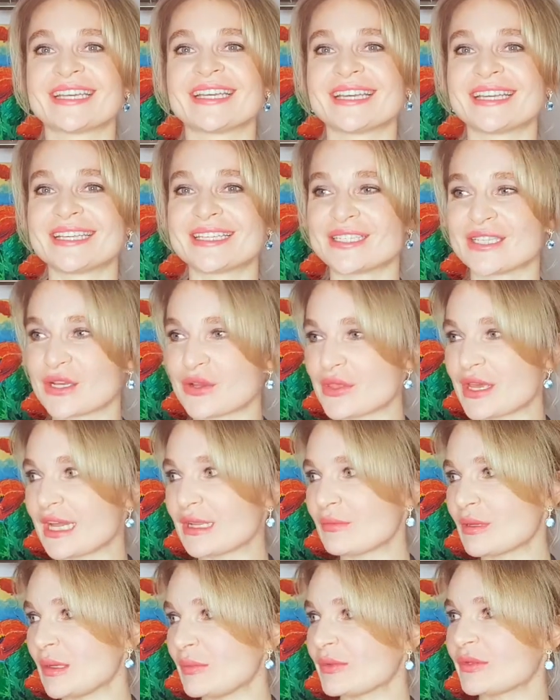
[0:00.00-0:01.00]
so
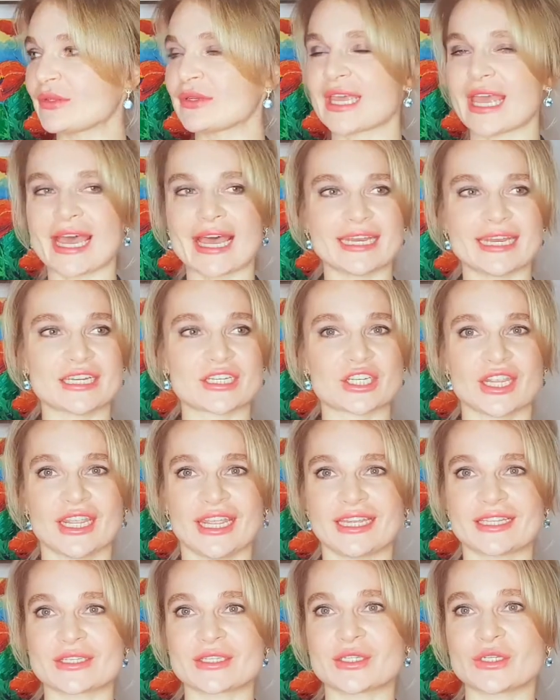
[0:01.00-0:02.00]
that people get a
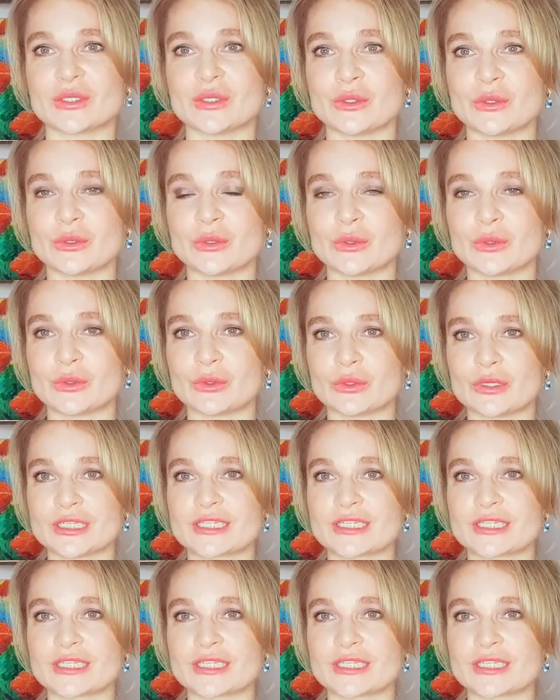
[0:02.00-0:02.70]
chance to